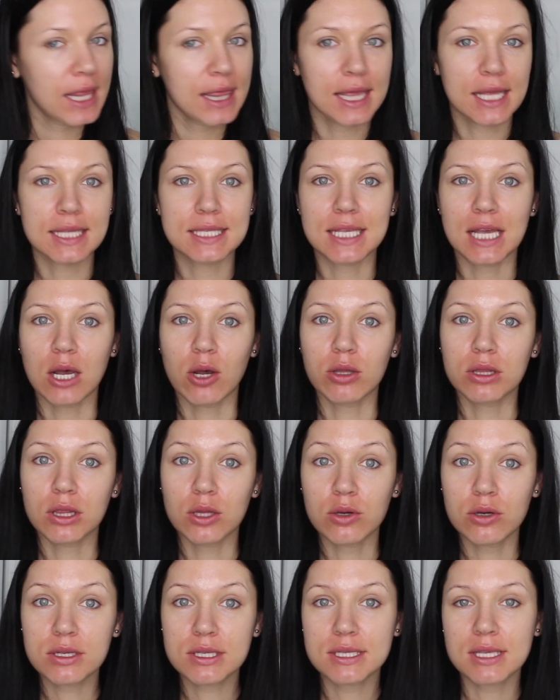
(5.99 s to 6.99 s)
That's how it
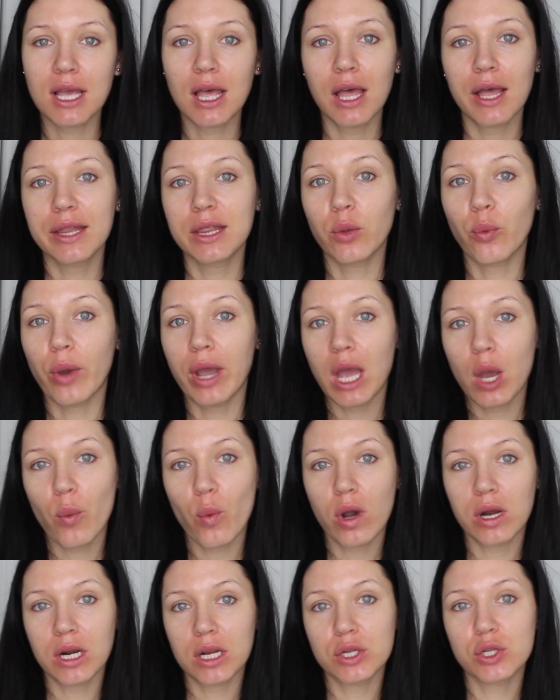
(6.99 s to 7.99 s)
looks. The way I
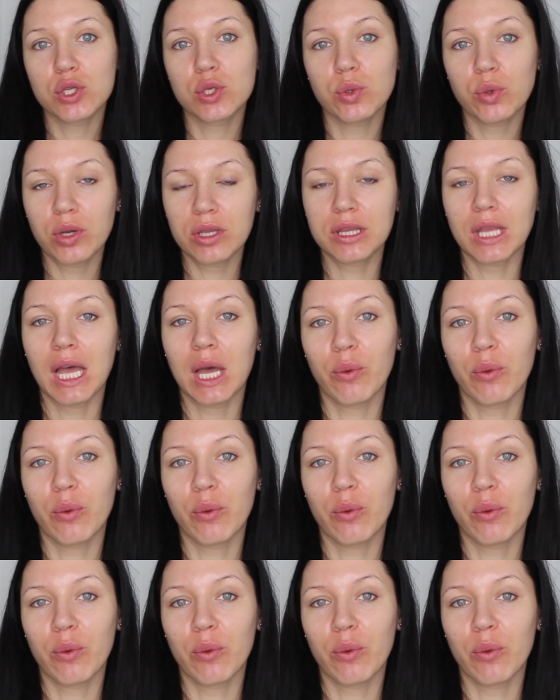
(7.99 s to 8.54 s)
want to do it,